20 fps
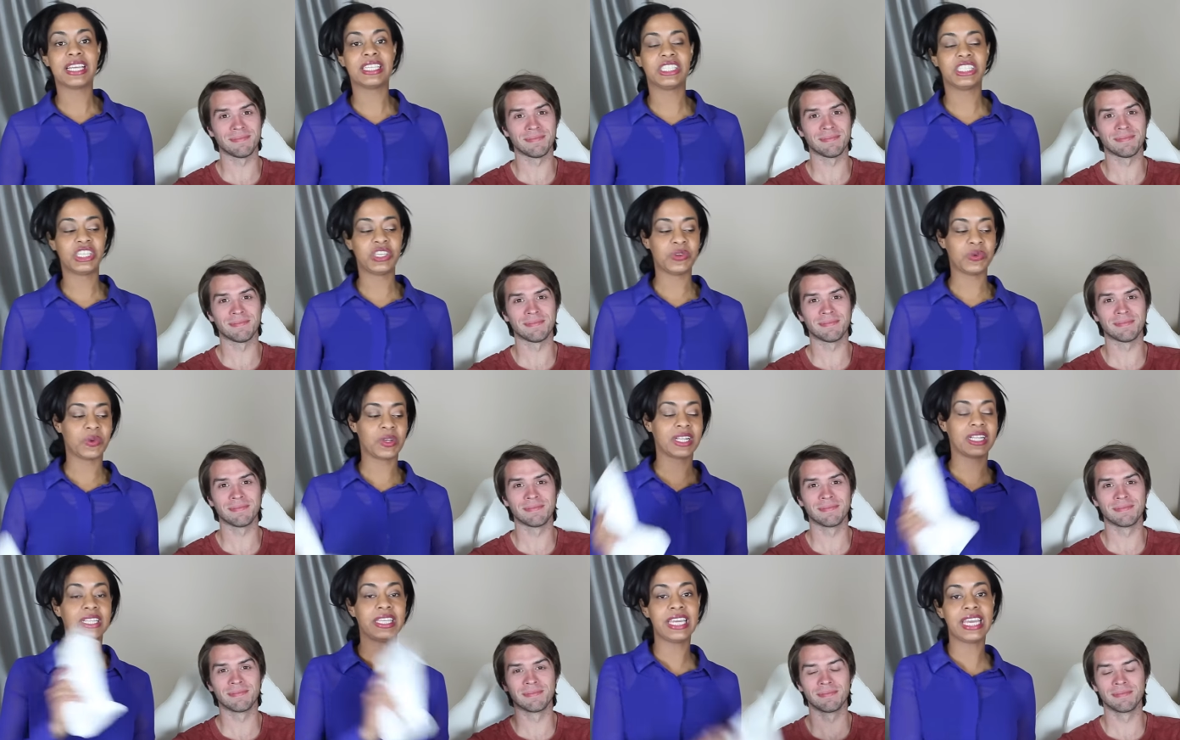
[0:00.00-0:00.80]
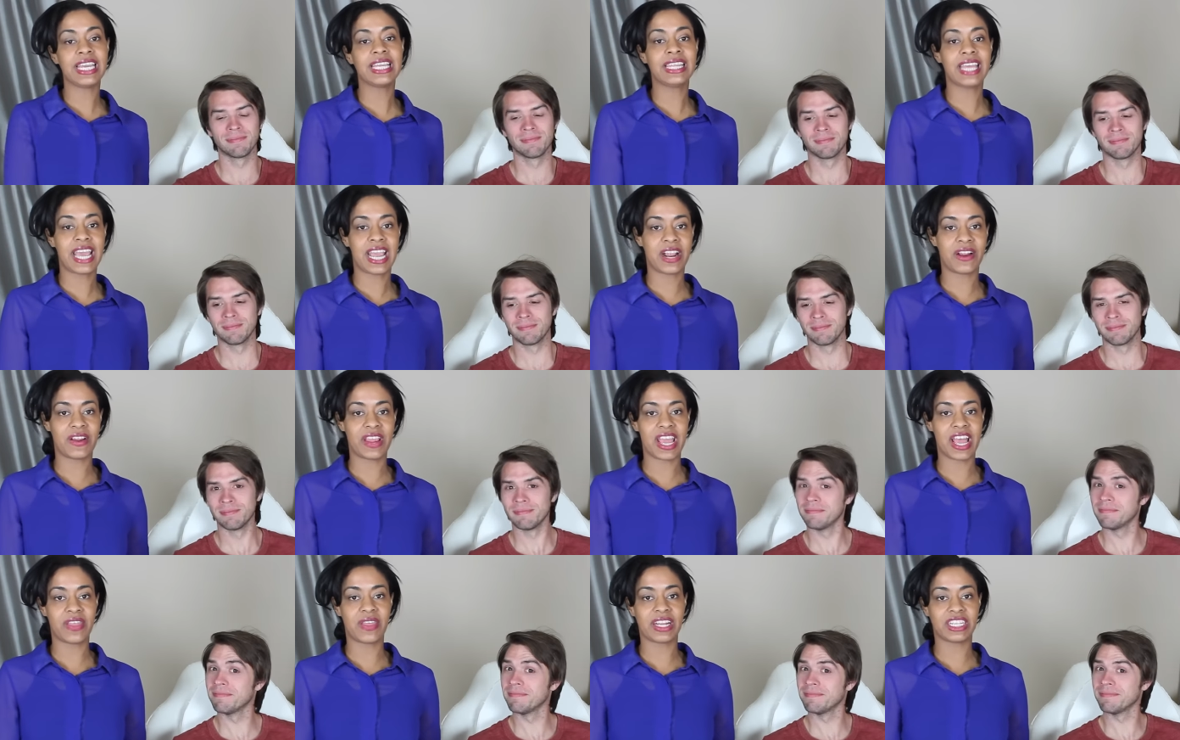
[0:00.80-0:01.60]
Speaker 1: is to clean the
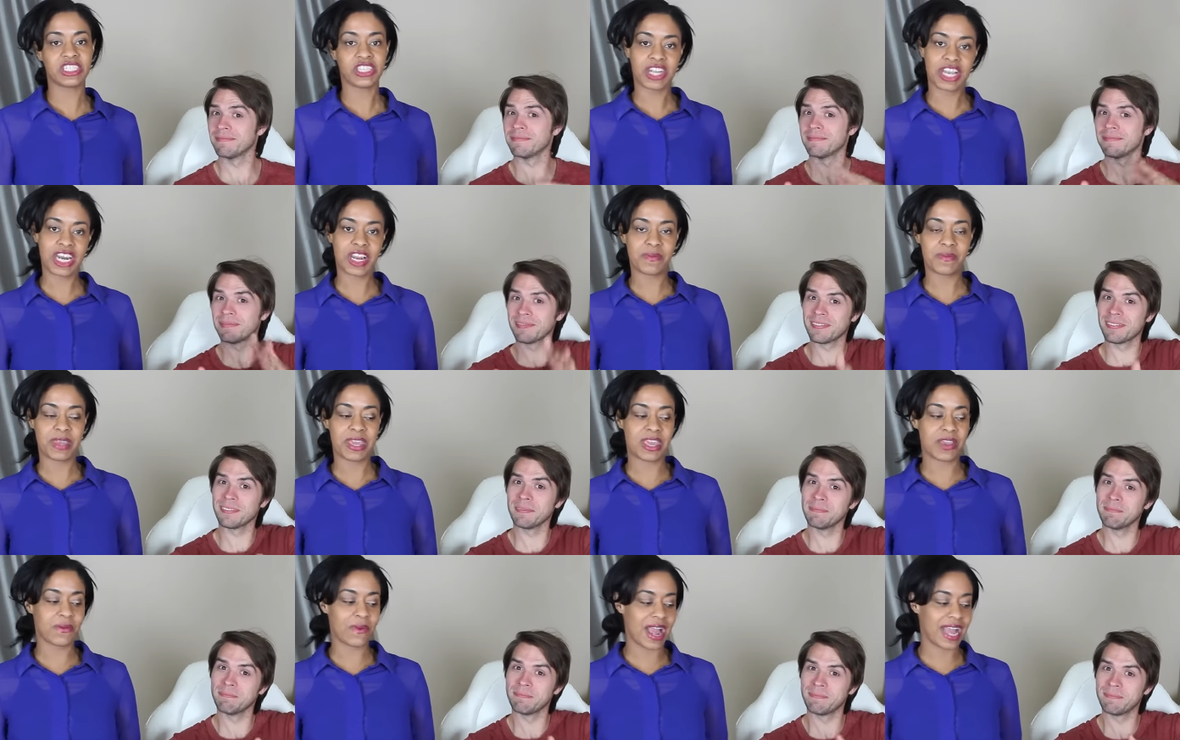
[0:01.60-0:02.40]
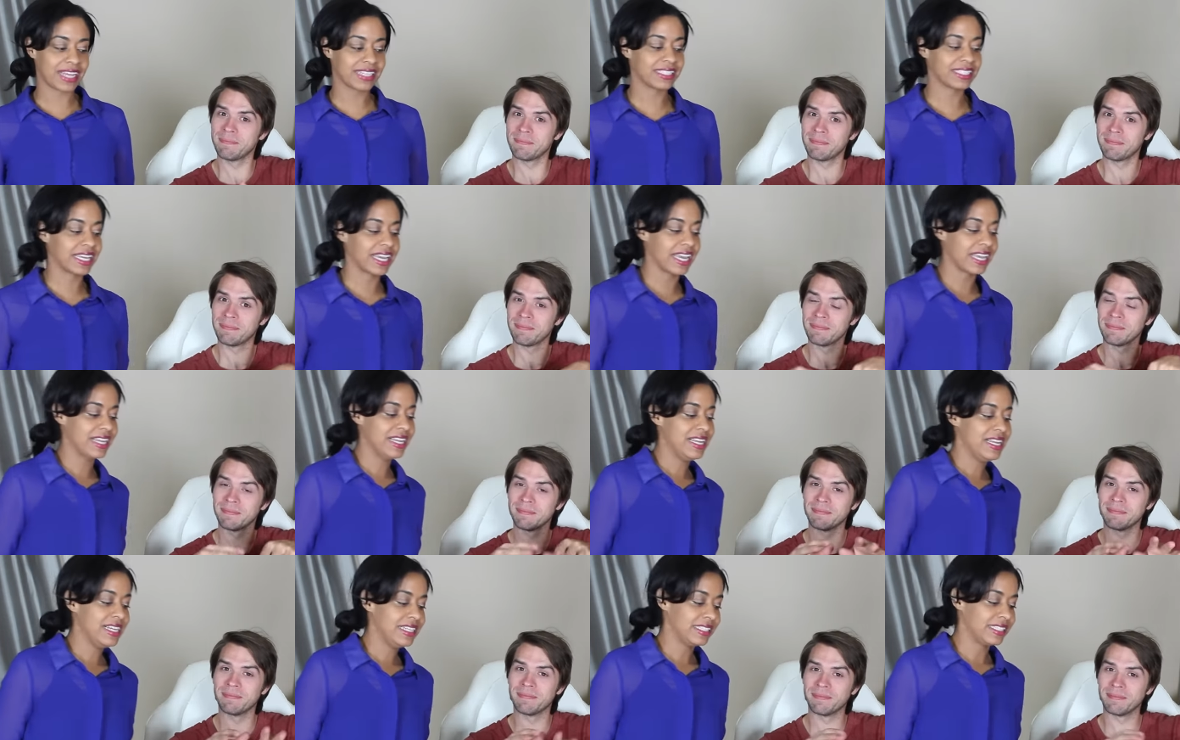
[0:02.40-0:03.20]
area that you're gonna be waxing.
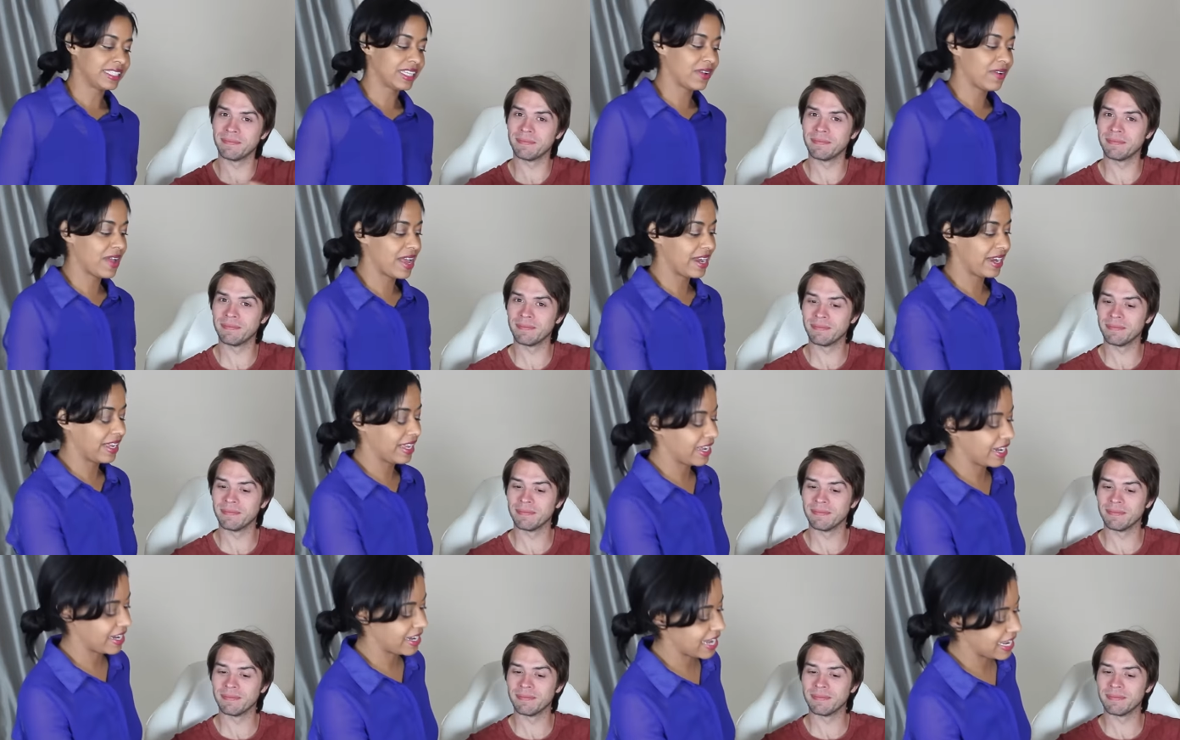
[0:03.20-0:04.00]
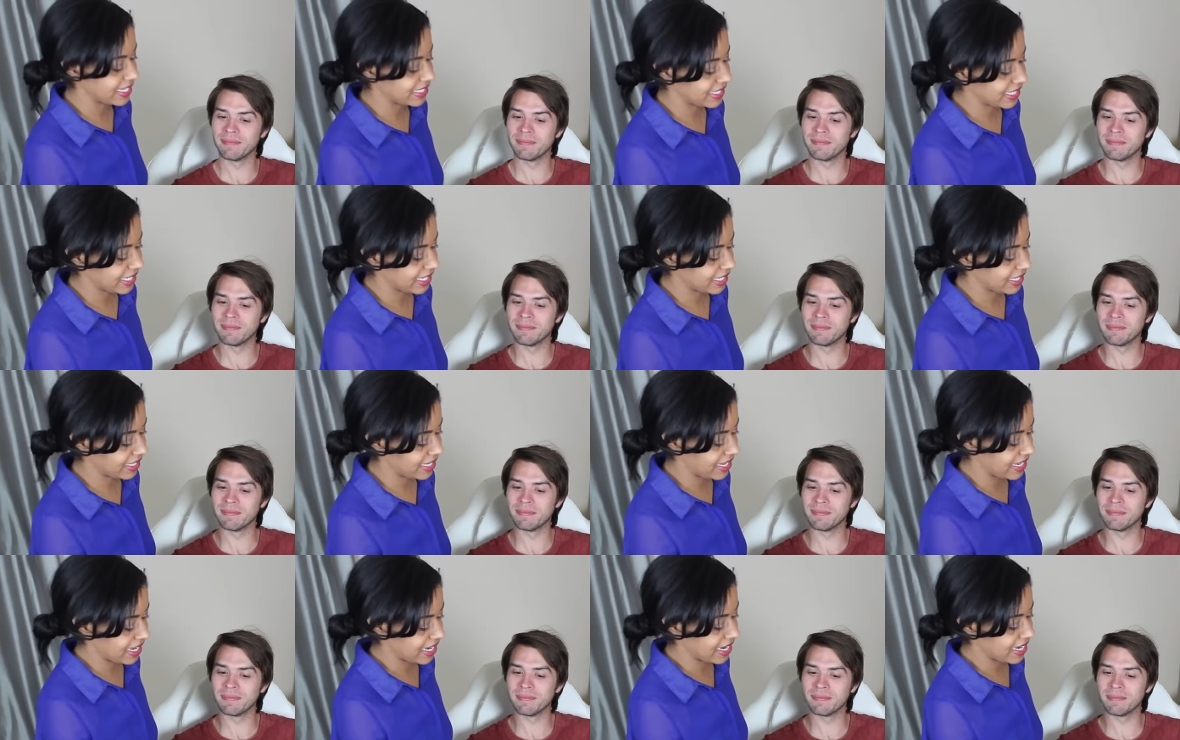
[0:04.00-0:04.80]
Just go ahead and get it nice and
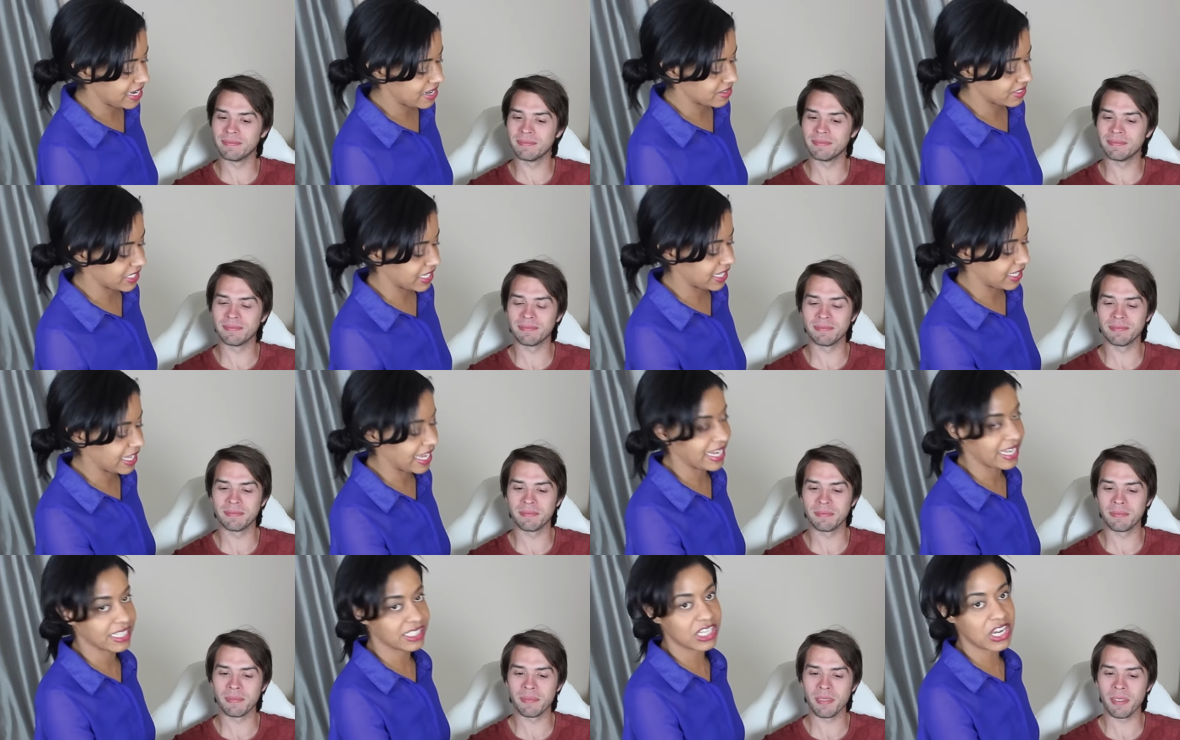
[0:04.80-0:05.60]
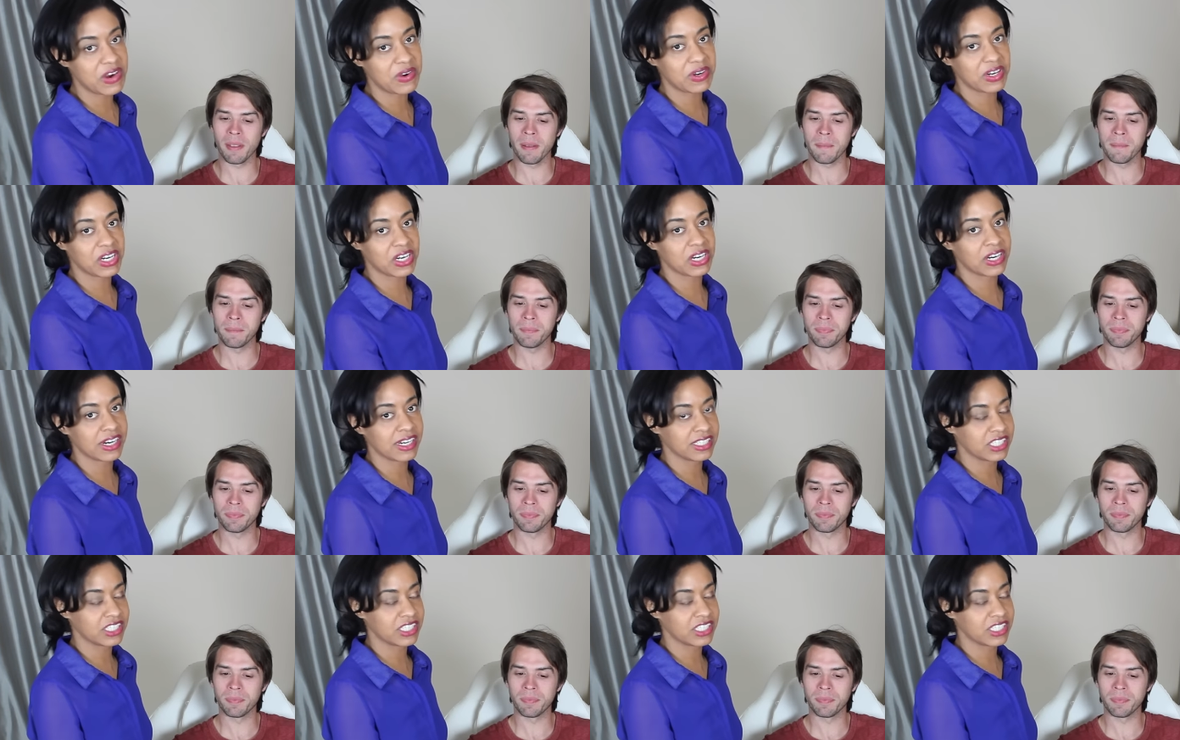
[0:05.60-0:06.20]
clean using like toner,